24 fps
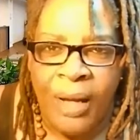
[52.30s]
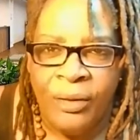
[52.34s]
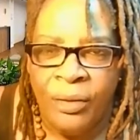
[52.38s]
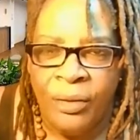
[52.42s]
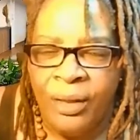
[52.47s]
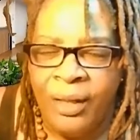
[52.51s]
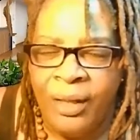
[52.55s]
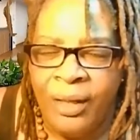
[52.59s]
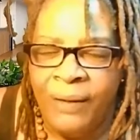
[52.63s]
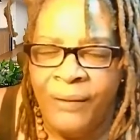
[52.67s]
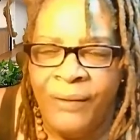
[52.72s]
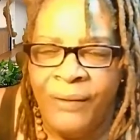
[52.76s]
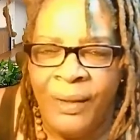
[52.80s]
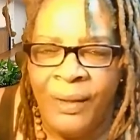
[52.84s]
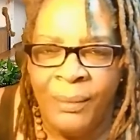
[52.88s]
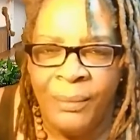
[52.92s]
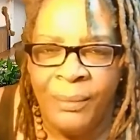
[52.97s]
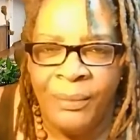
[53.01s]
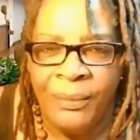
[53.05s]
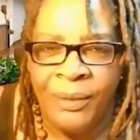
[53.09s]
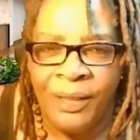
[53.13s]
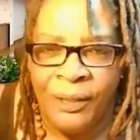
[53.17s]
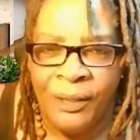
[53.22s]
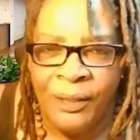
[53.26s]
tried to
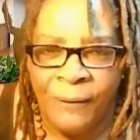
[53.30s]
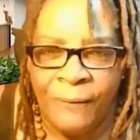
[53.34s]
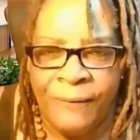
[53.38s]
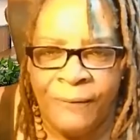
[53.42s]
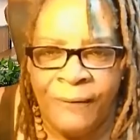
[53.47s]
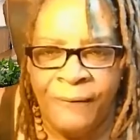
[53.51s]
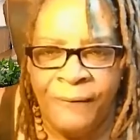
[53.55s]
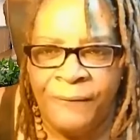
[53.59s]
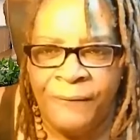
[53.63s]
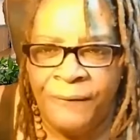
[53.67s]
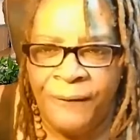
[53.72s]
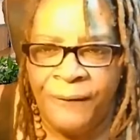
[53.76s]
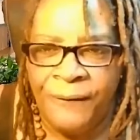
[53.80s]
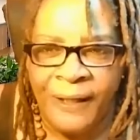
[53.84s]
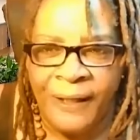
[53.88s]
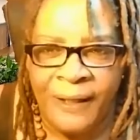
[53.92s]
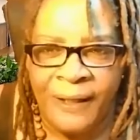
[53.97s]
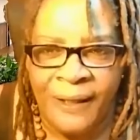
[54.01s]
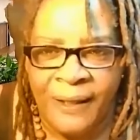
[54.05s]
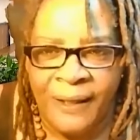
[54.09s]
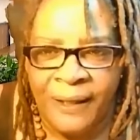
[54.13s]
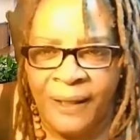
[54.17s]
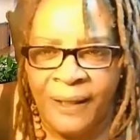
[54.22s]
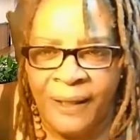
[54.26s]
give them,
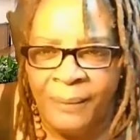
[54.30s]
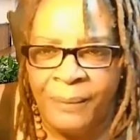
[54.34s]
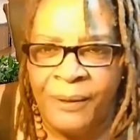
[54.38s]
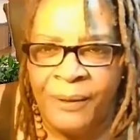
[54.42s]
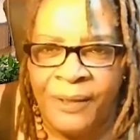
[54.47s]
self-inflict